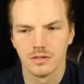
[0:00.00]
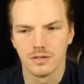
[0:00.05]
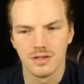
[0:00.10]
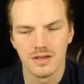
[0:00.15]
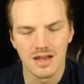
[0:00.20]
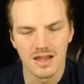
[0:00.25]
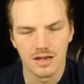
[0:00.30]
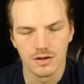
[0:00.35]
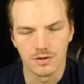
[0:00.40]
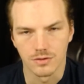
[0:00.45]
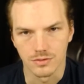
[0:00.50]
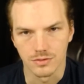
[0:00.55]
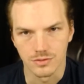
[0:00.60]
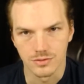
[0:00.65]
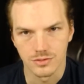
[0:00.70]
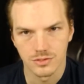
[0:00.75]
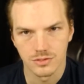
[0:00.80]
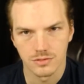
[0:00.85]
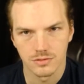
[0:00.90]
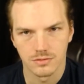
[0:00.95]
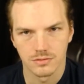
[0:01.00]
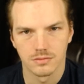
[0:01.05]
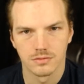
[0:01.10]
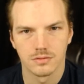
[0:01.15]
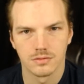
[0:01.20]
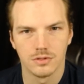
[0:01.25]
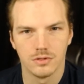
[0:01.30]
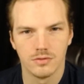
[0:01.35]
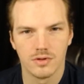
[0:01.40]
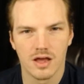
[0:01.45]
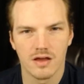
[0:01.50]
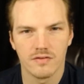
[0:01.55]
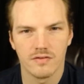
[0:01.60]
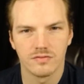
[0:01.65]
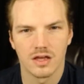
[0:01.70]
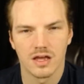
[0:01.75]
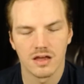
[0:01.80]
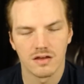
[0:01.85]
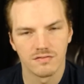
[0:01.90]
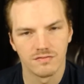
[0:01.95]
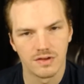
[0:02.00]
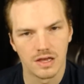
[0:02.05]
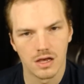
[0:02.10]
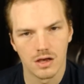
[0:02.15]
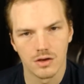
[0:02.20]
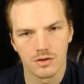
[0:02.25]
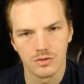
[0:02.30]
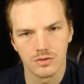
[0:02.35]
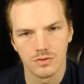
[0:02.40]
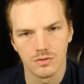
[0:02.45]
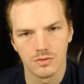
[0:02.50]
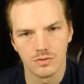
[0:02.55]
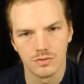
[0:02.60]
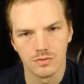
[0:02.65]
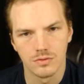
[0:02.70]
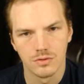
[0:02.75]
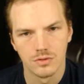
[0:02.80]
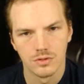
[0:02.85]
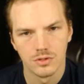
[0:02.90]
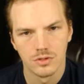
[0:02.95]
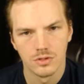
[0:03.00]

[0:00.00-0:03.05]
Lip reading: nators, you have to have value.